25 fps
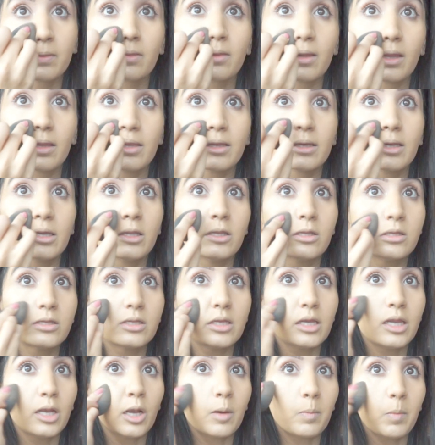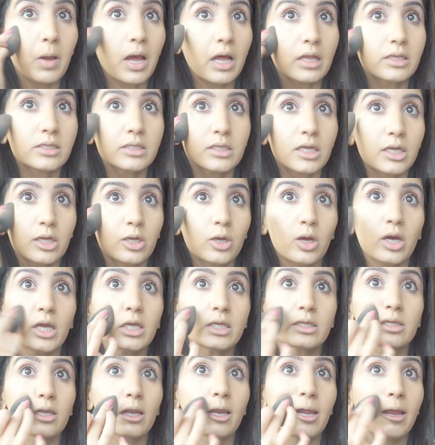that the concealer pats in
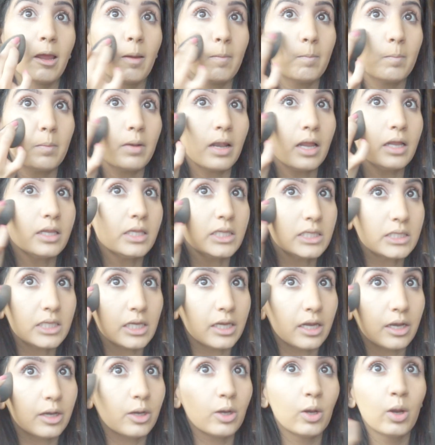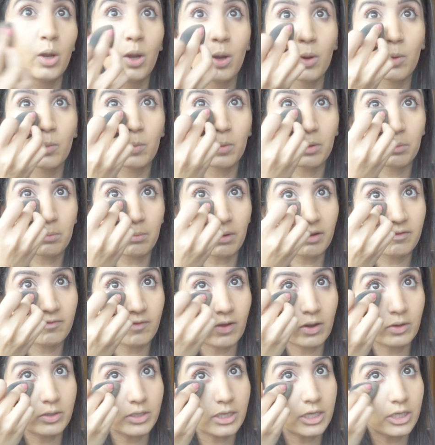nicely and blends in with my
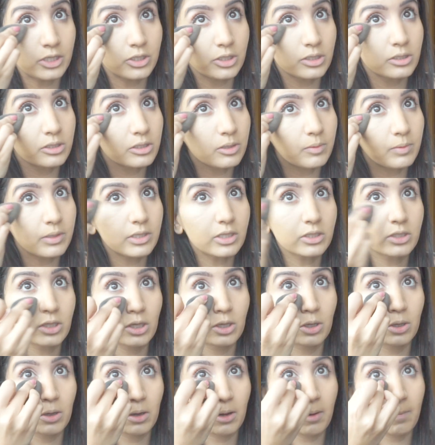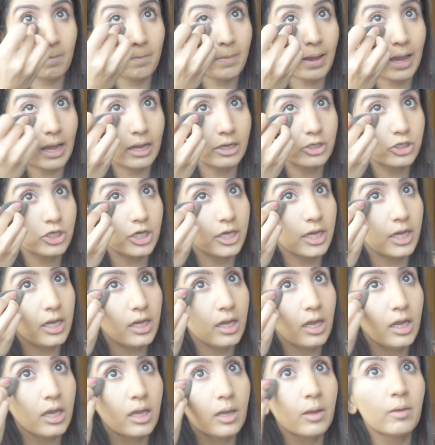foundation so it doesn't look
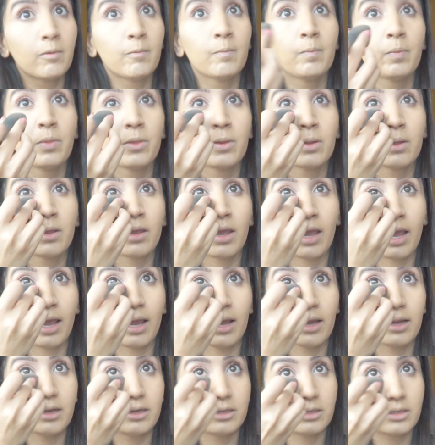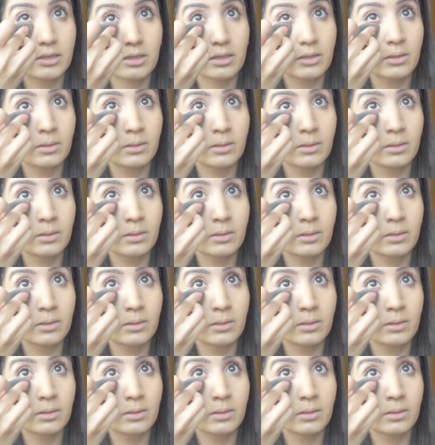patchy. And